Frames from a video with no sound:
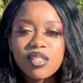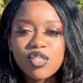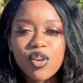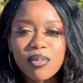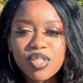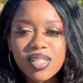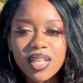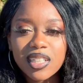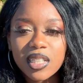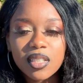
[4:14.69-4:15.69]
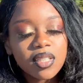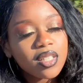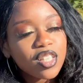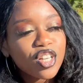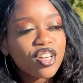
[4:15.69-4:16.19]
So I'm just there to,
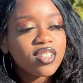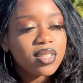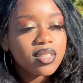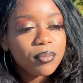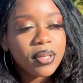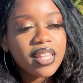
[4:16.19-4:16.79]
you know, be